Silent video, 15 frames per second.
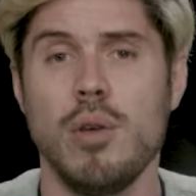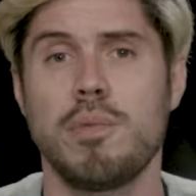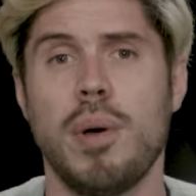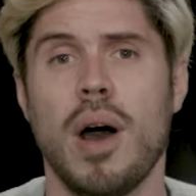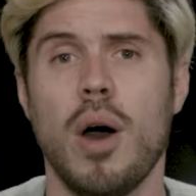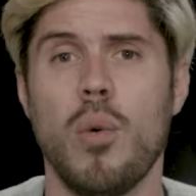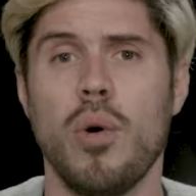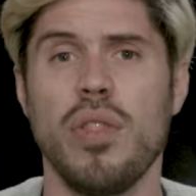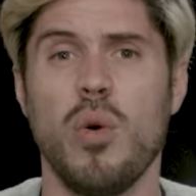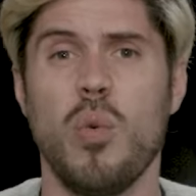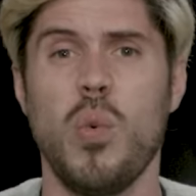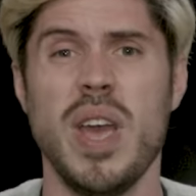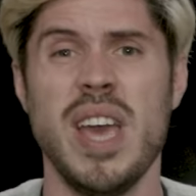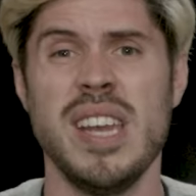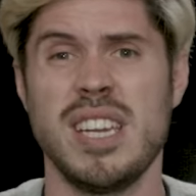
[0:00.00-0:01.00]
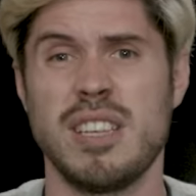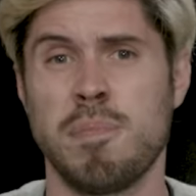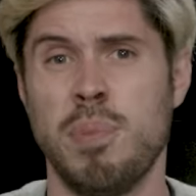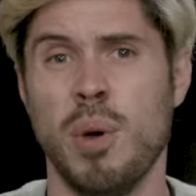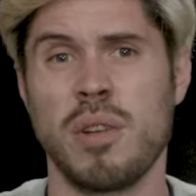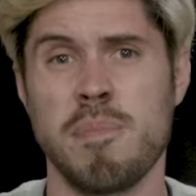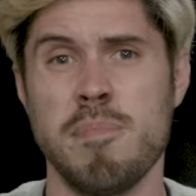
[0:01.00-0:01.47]
was part of one of the weirdest
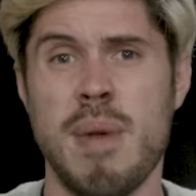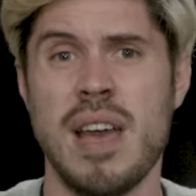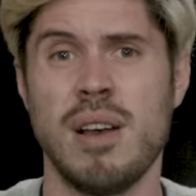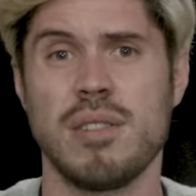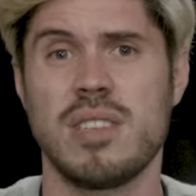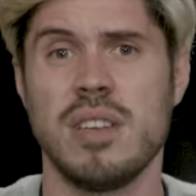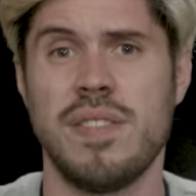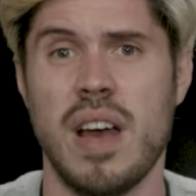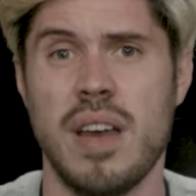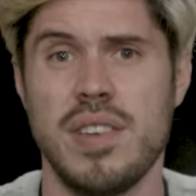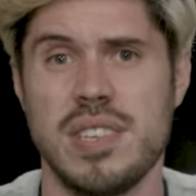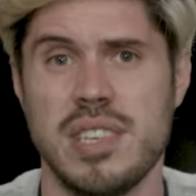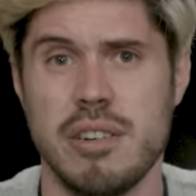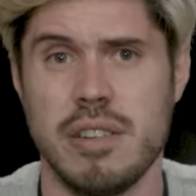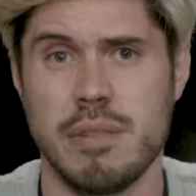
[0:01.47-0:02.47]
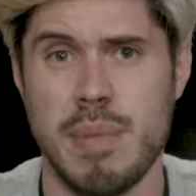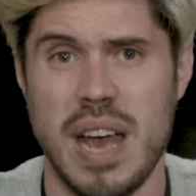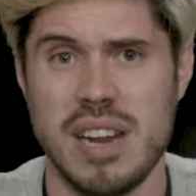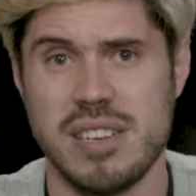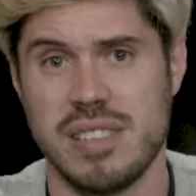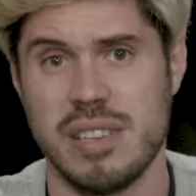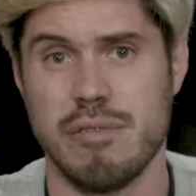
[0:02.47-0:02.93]
booked male Survivor Series
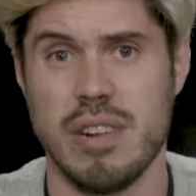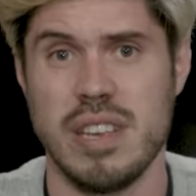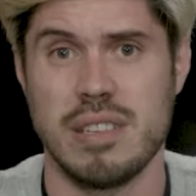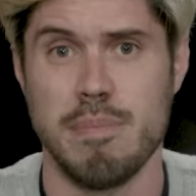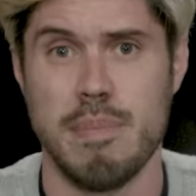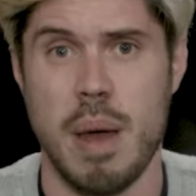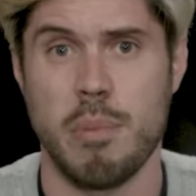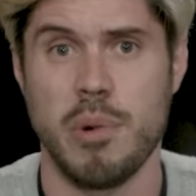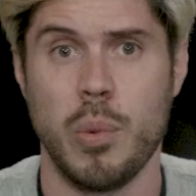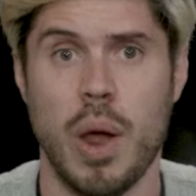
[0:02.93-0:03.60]
matches in recent memory,